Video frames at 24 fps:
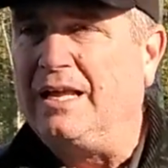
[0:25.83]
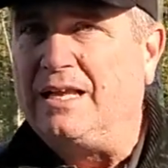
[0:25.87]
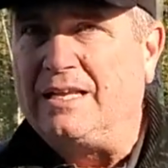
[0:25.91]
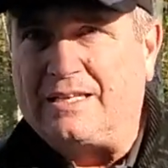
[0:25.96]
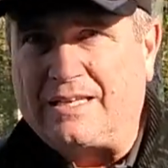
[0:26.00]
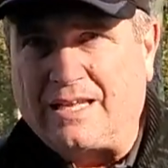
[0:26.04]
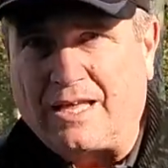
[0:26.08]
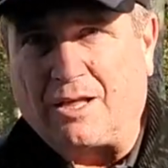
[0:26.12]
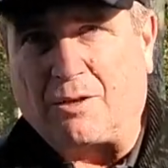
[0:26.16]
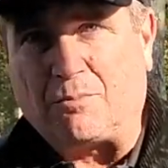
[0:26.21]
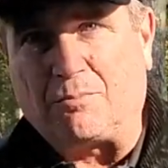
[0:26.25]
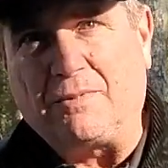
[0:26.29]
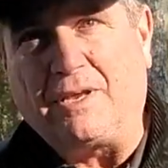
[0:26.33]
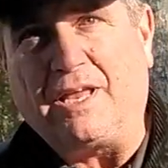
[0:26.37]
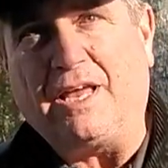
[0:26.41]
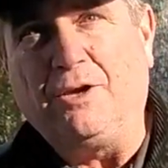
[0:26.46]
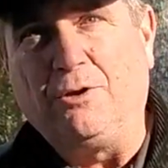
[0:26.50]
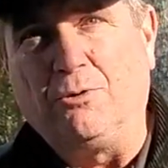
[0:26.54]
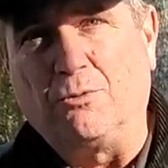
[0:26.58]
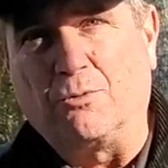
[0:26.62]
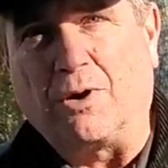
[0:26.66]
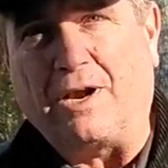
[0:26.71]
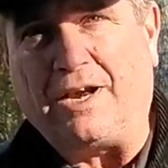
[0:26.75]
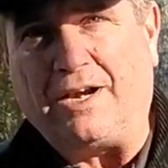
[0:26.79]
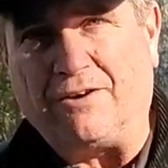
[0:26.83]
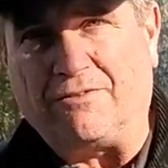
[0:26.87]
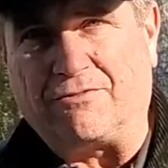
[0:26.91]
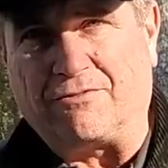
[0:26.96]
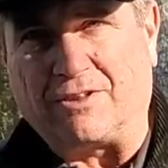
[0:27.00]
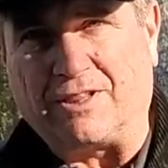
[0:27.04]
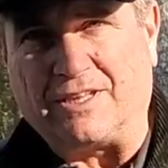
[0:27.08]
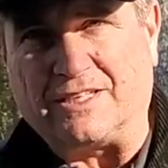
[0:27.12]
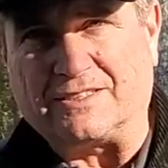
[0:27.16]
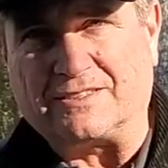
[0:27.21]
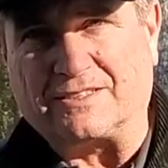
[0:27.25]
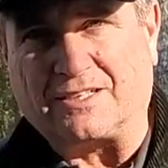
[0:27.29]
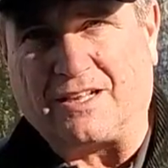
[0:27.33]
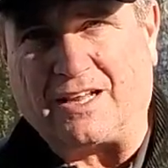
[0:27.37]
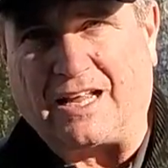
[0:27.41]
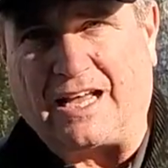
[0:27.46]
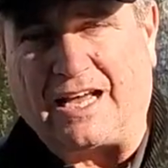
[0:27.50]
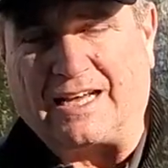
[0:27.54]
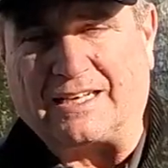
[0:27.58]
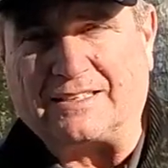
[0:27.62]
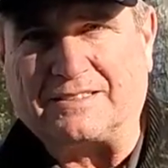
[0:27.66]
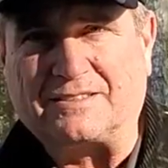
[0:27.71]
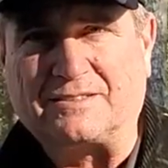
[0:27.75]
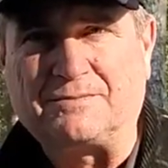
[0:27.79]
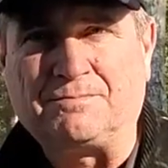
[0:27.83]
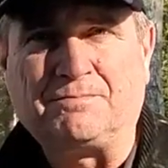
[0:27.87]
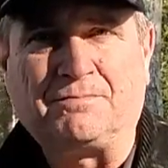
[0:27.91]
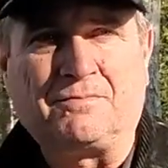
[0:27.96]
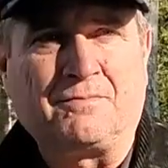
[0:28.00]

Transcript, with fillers: to help get you ready for this class.